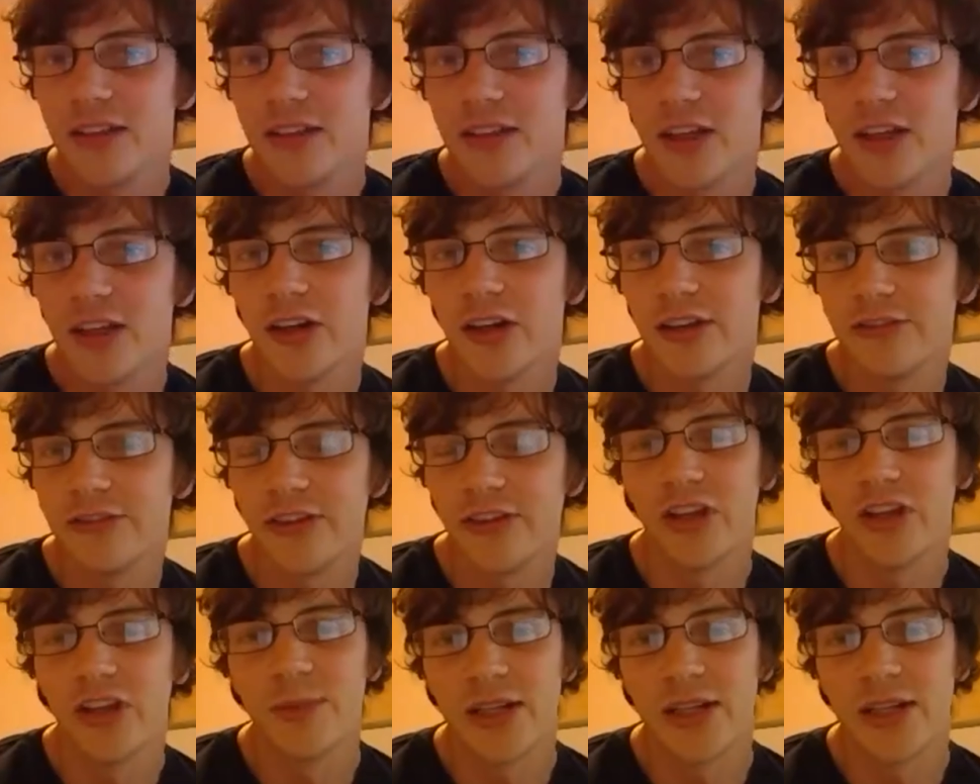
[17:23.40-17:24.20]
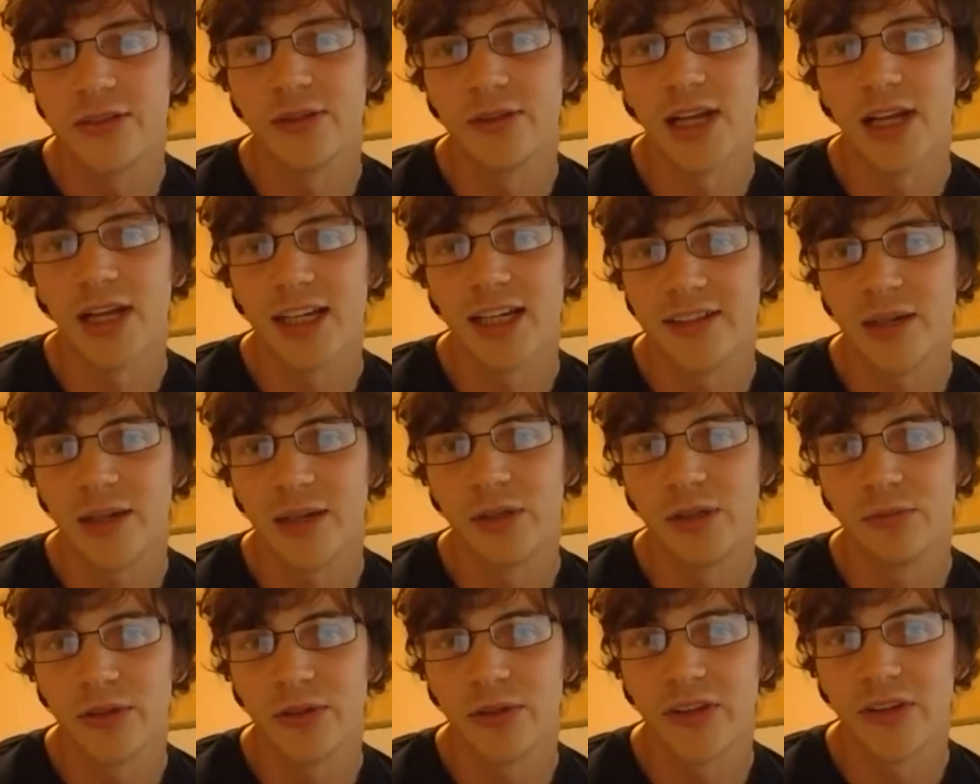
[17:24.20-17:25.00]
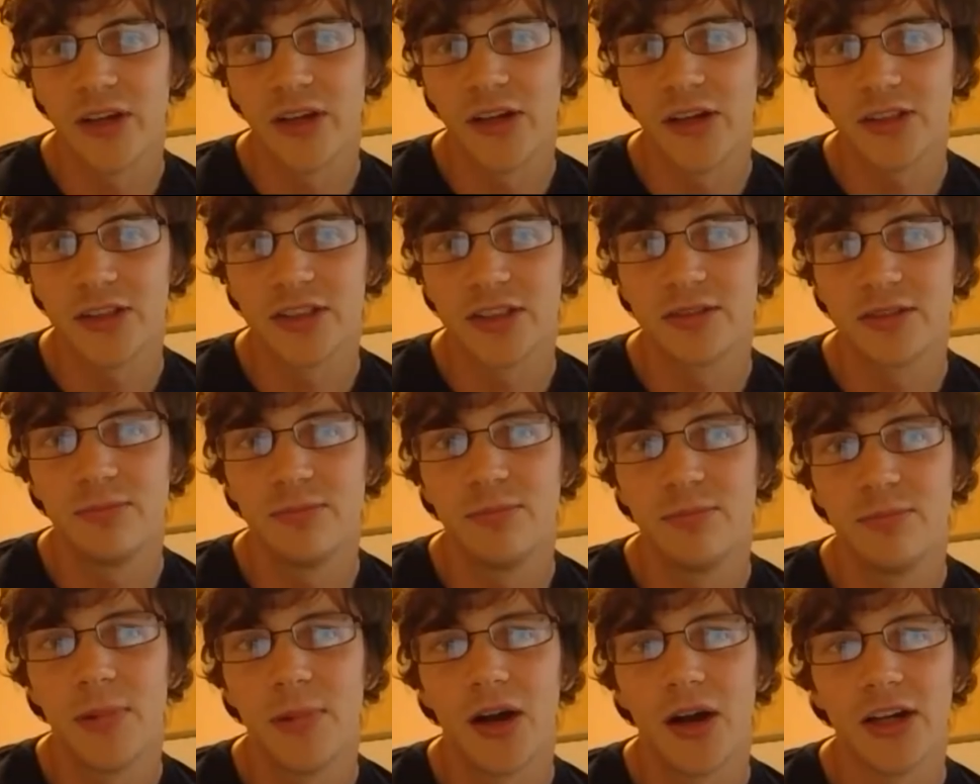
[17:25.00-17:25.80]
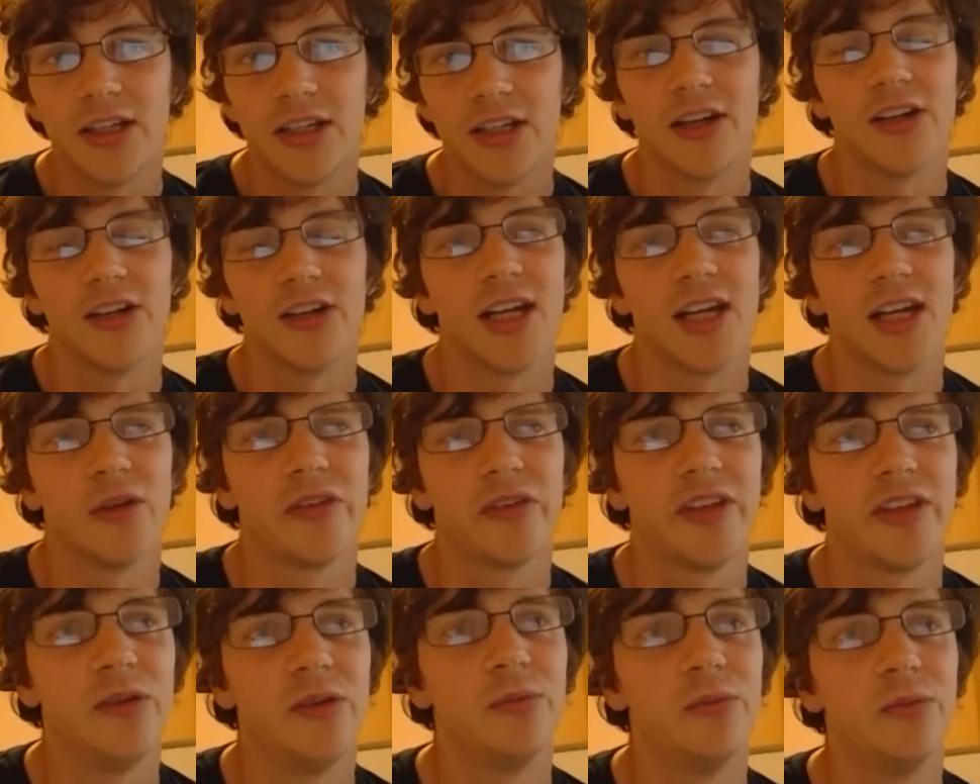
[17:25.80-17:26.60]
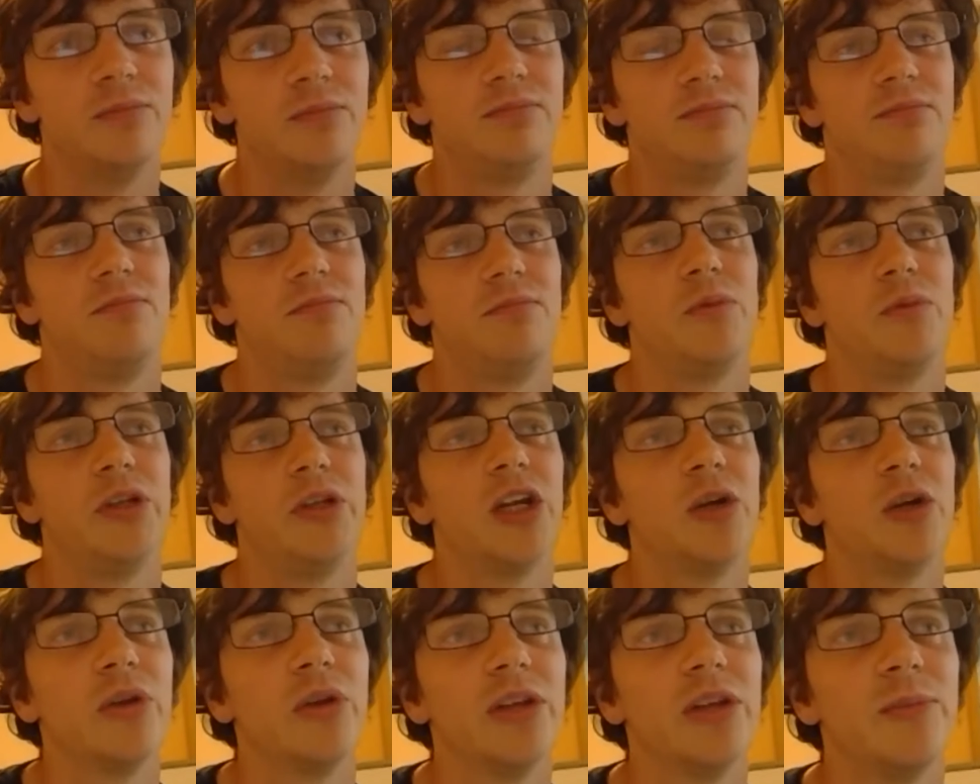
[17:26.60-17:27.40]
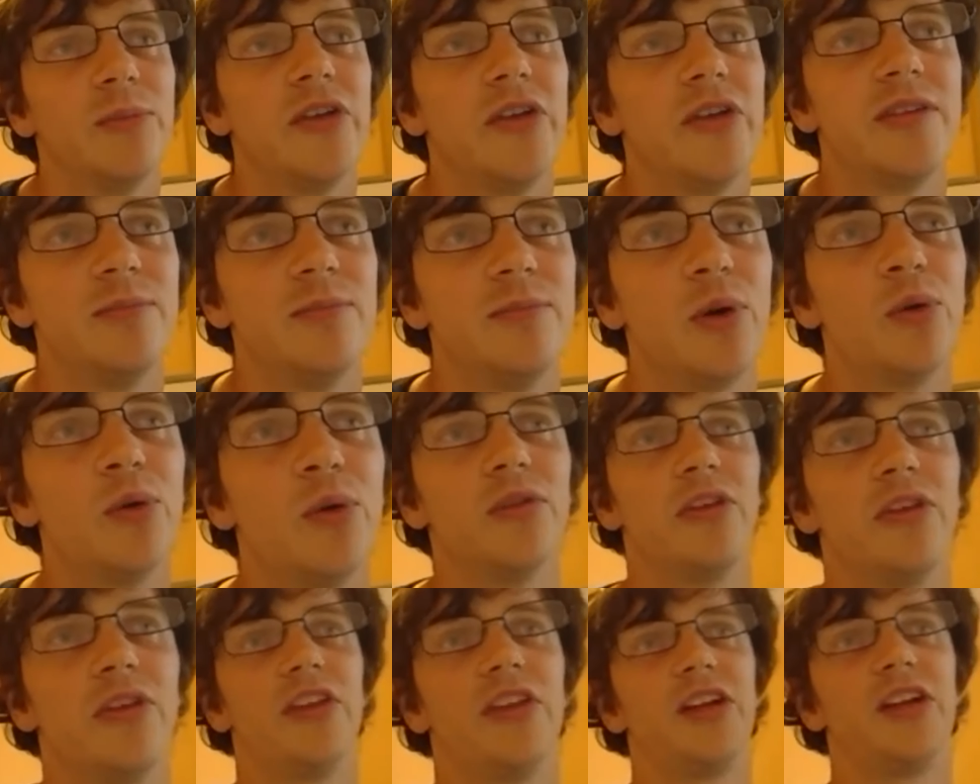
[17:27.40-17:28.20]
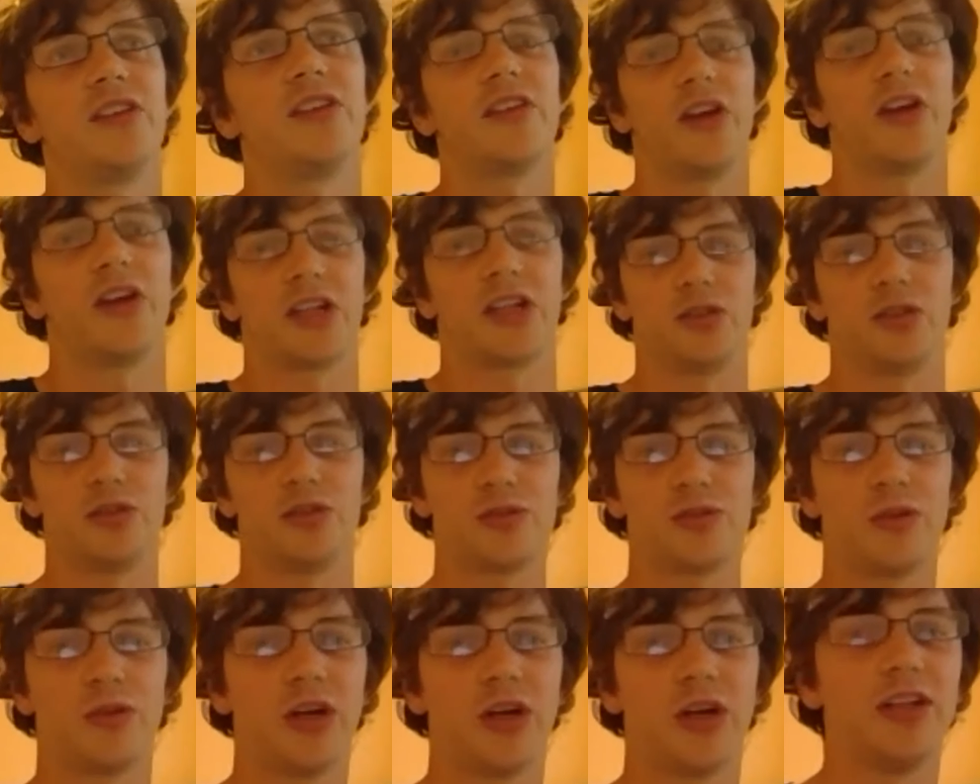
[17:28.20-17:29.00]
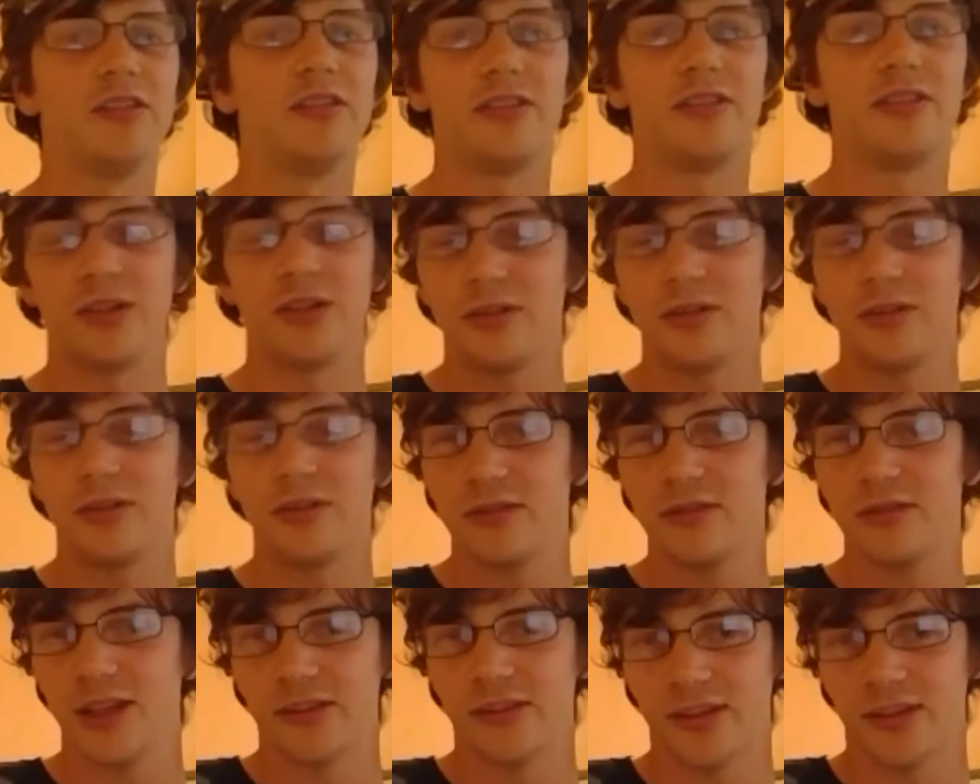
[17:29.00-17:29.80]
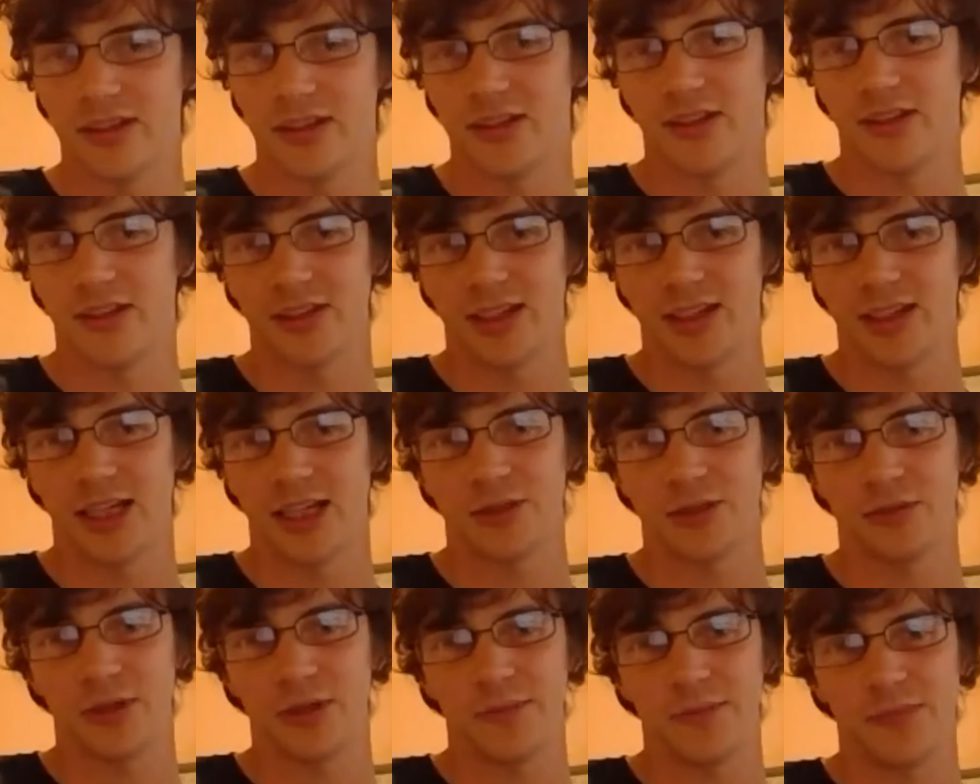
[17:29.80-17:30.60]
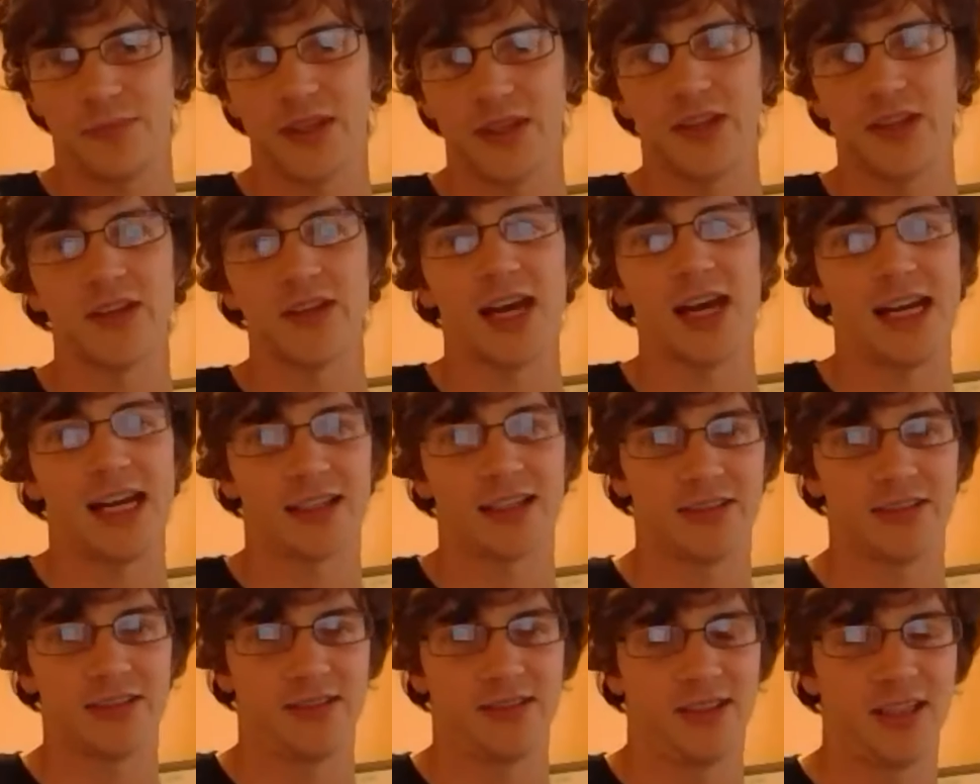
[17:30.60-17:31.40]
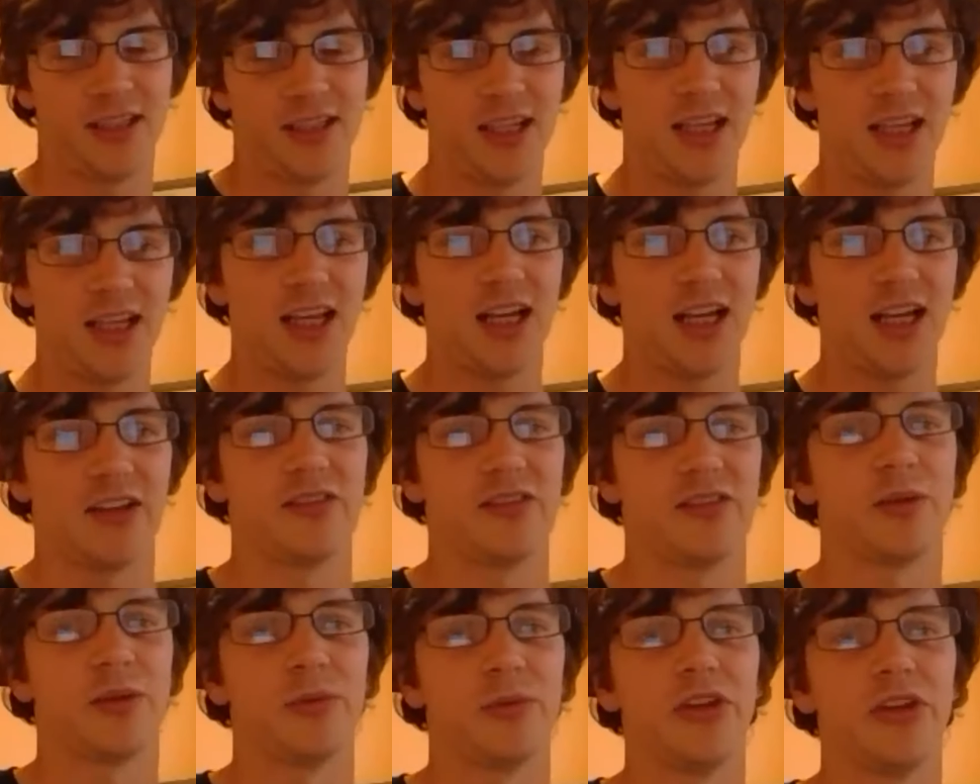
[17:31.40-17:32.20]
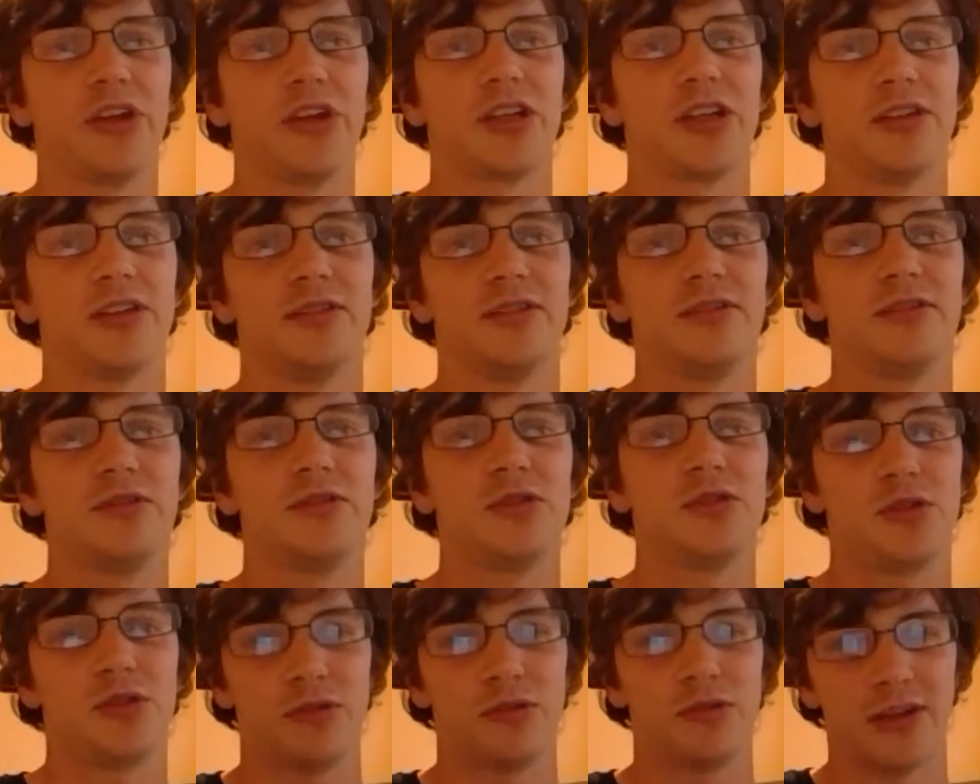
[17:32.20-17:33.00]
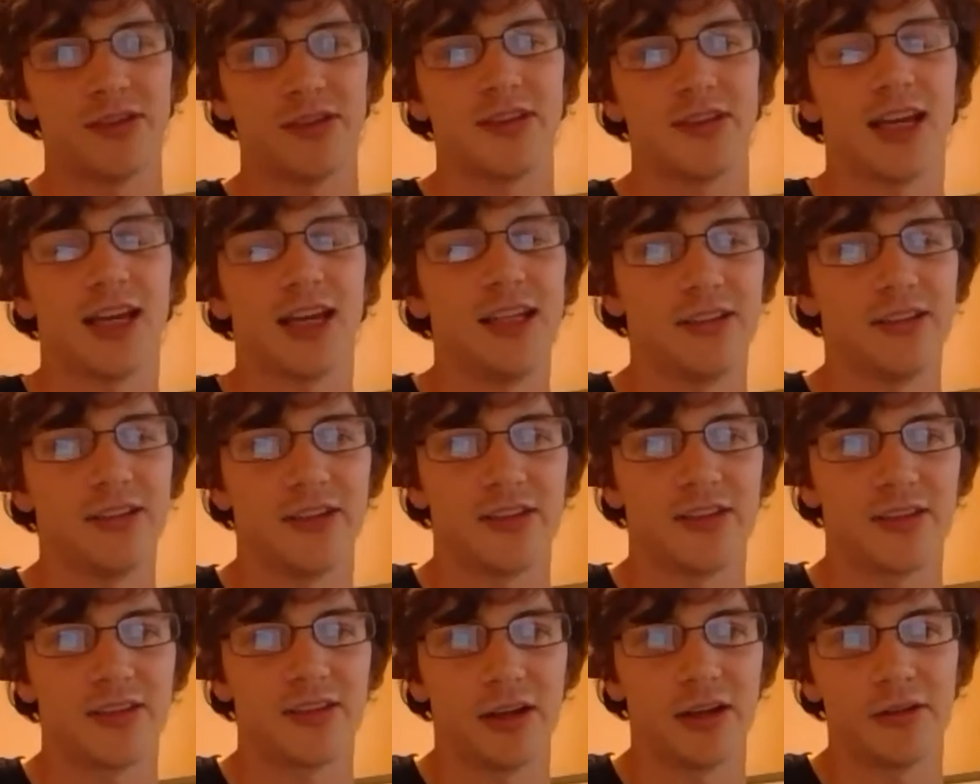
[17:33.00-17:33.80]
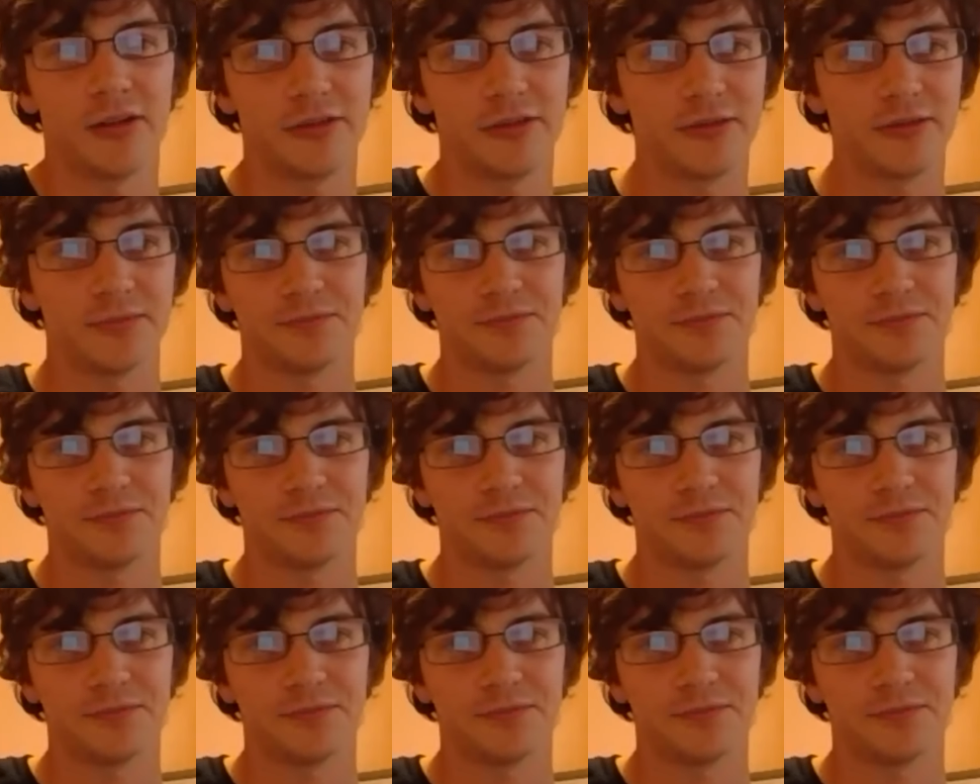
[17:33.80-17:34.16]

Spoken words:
the fundamental academic research, but I now see one of the most important things that I can try and do as a lecturer is act as someone that can translate this stuff.